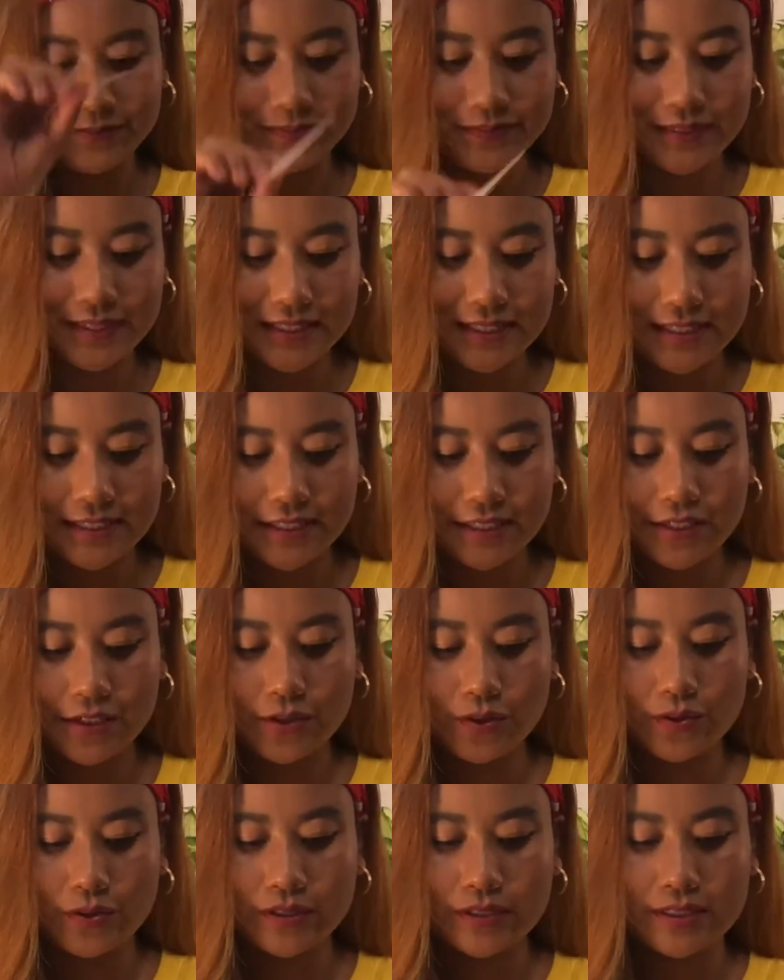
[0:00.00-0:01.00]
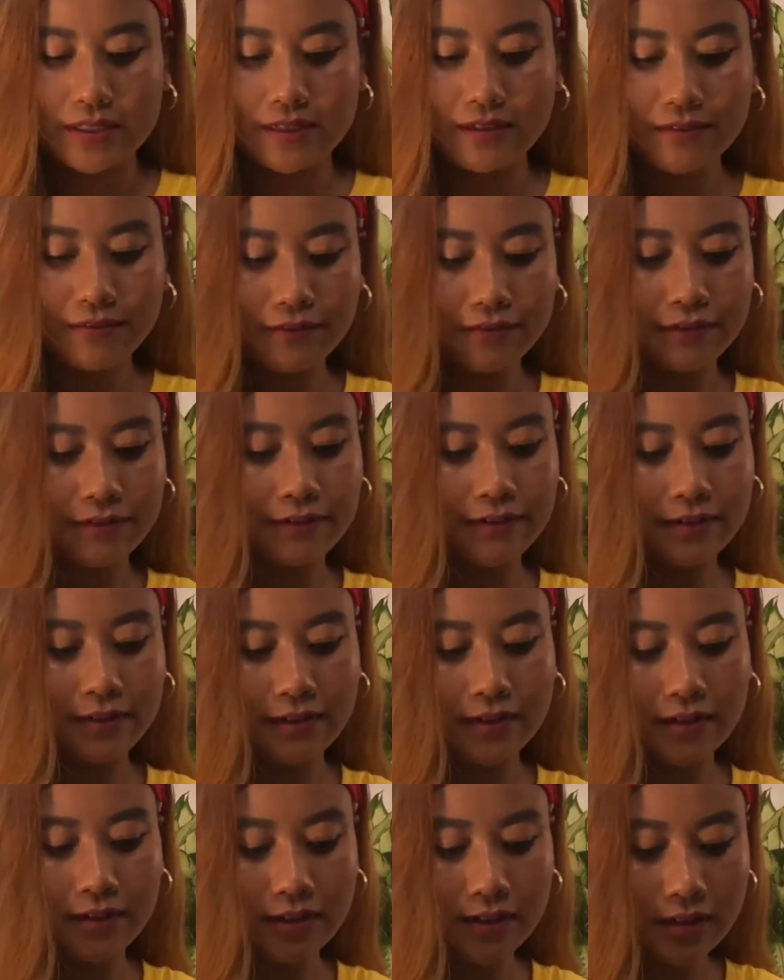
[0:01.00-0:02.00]
this is cool stuff.
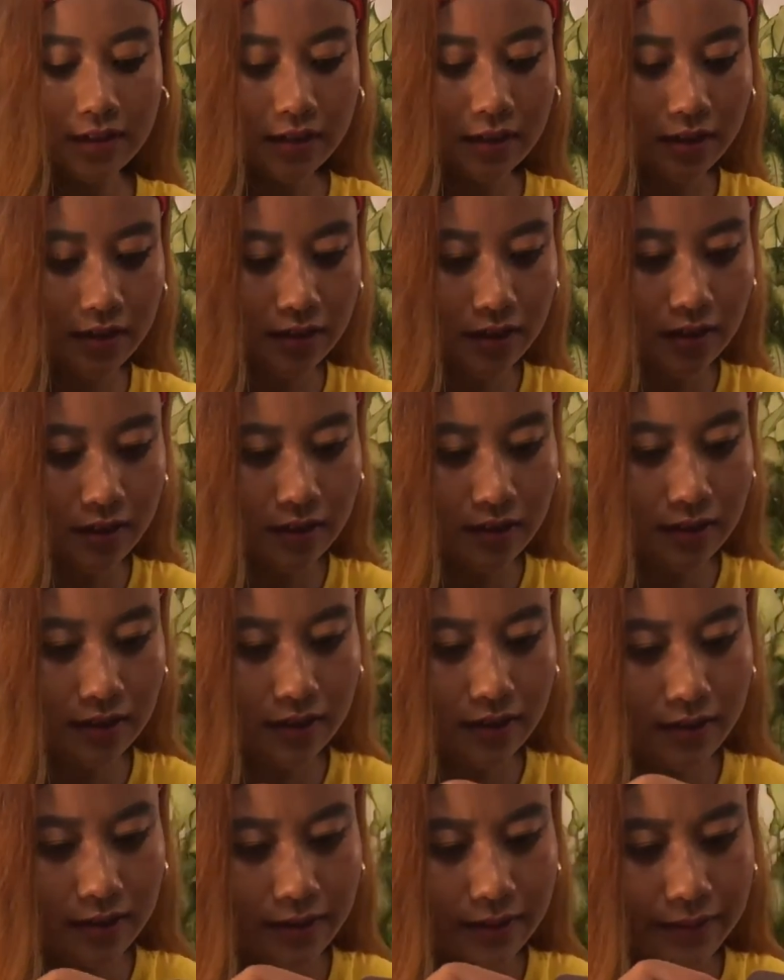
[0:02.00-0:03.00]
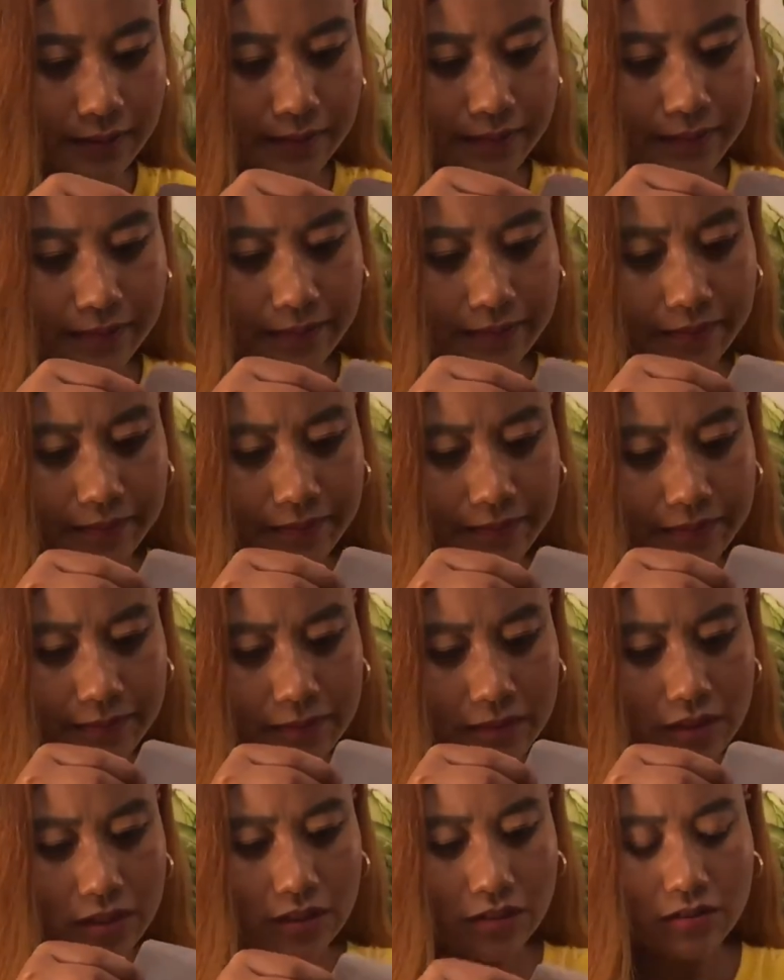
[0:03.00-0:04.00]

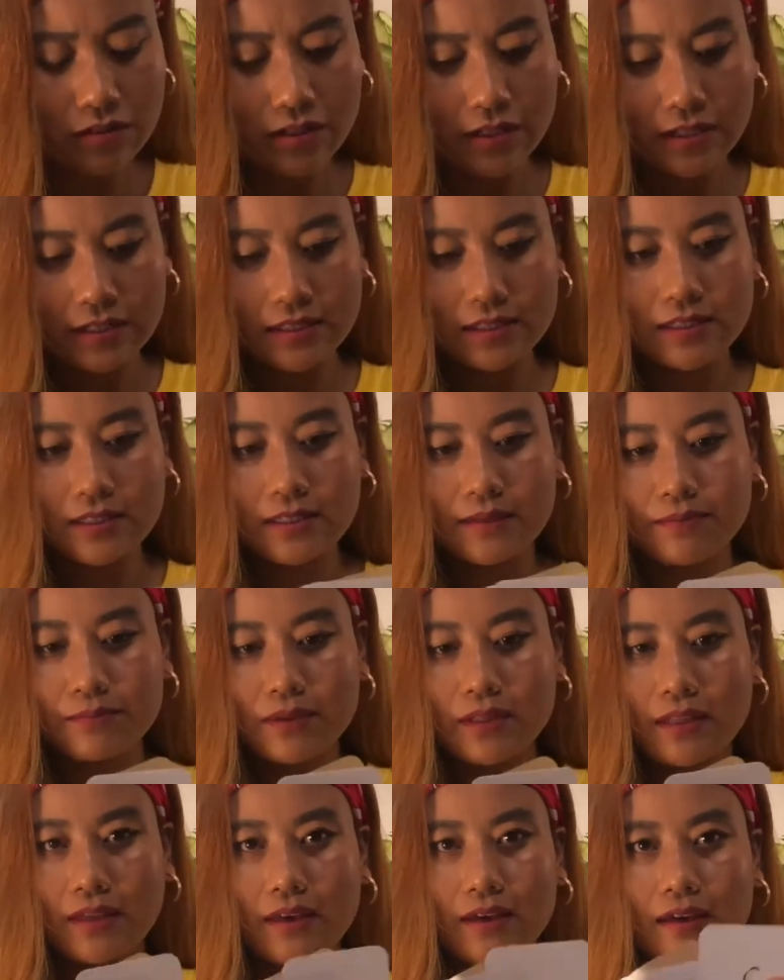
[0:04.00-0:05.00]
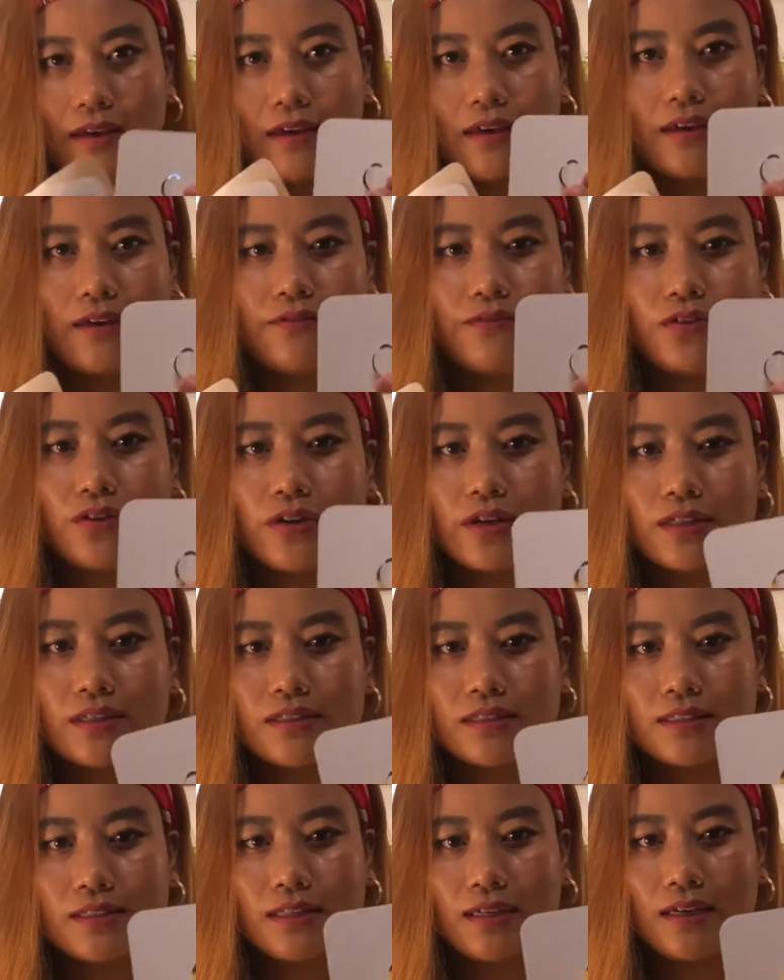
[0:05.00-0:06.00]
Don't know, there's something, if you can
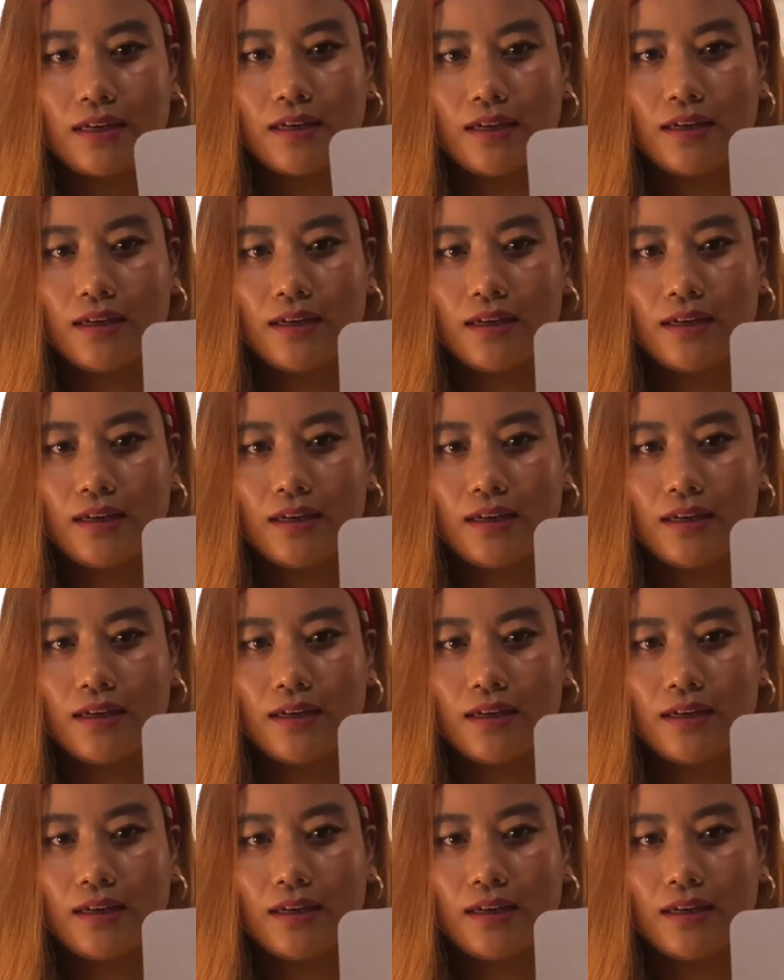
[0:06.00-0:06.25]
see.